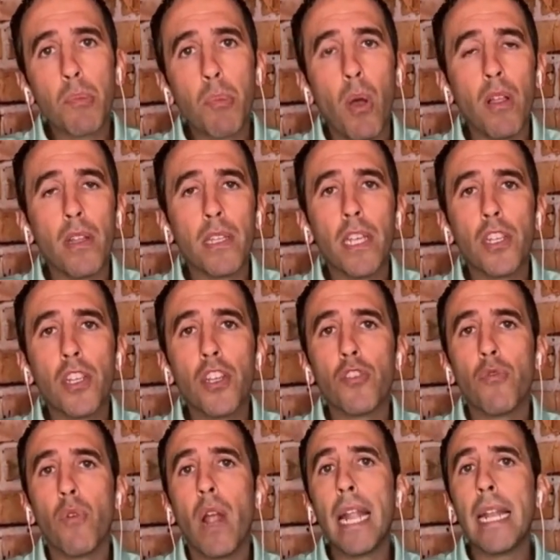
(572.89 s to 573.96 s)

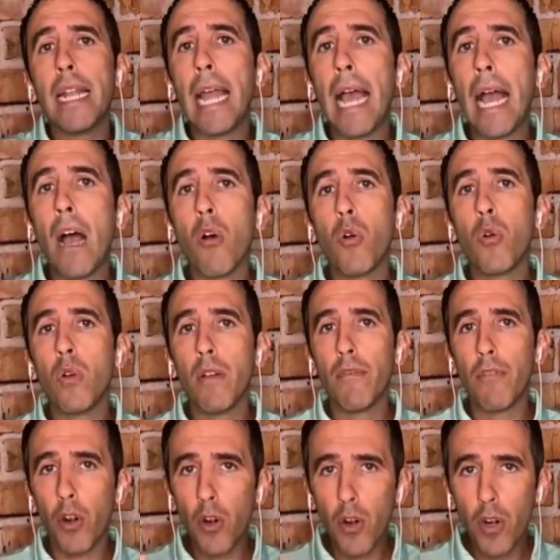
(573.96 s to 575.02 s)
politicians right now who have
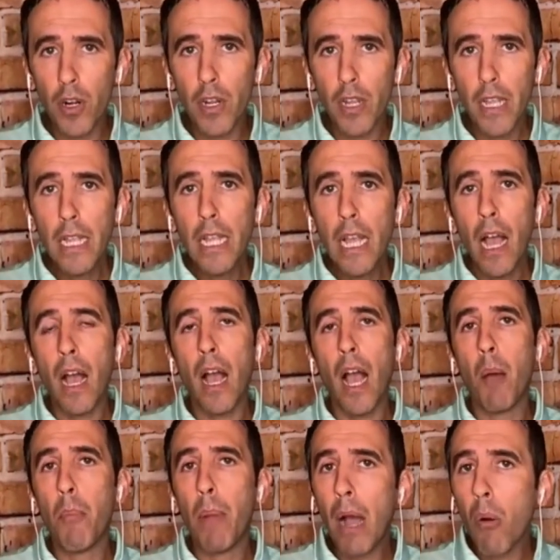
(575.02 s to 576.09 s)
heard
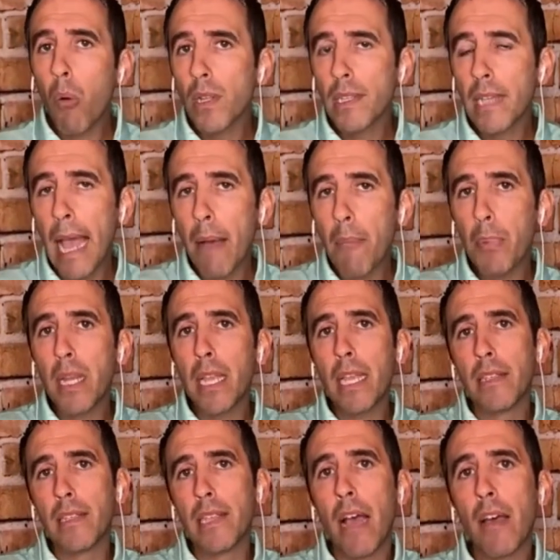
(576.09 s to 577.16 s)
about what's happening
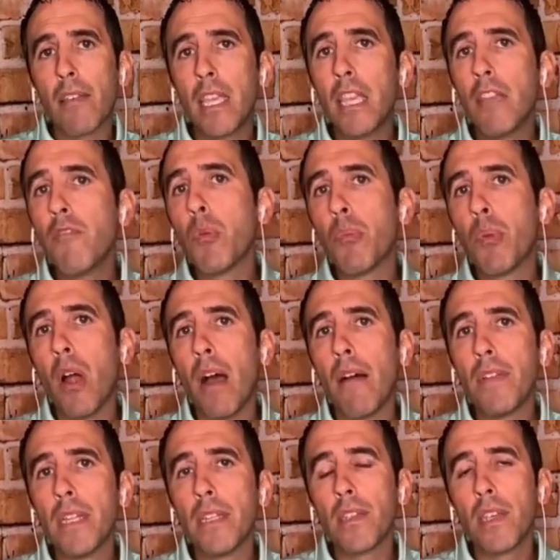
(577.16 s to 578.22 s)
in South Kivu
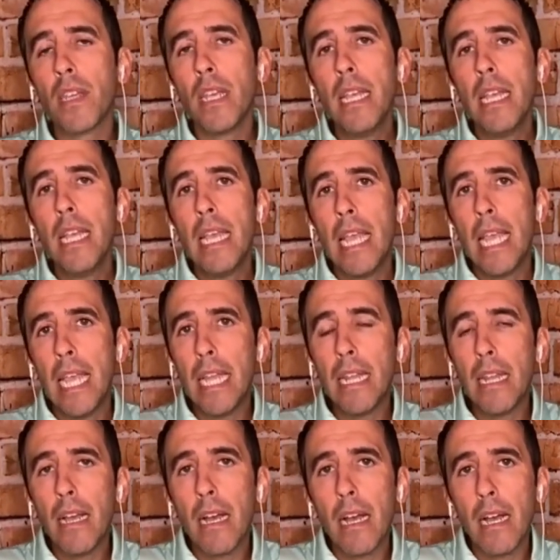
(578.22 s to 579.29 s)
province
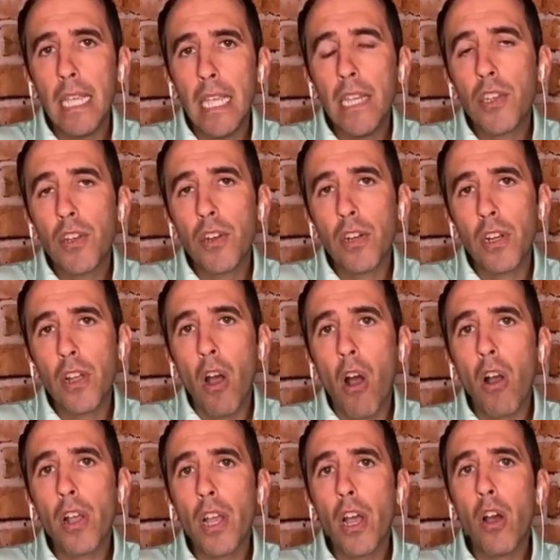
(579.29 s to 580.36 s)
in Eastern
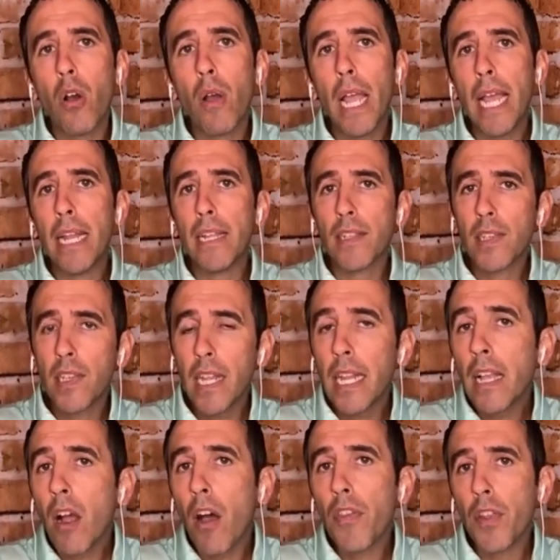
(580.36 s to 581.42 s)
Congo, and it's
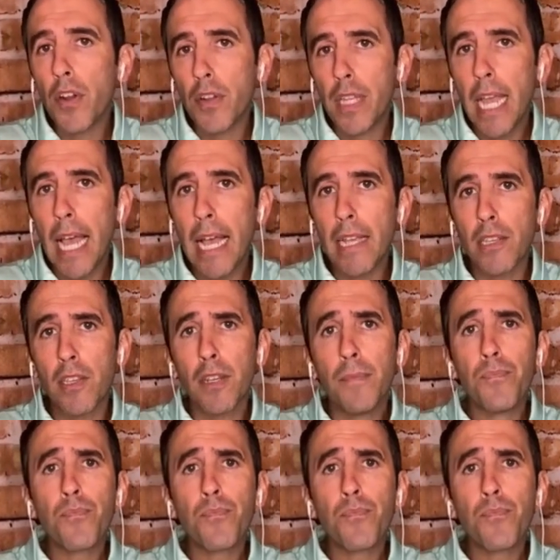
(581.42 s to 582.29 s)
sitting on their desk.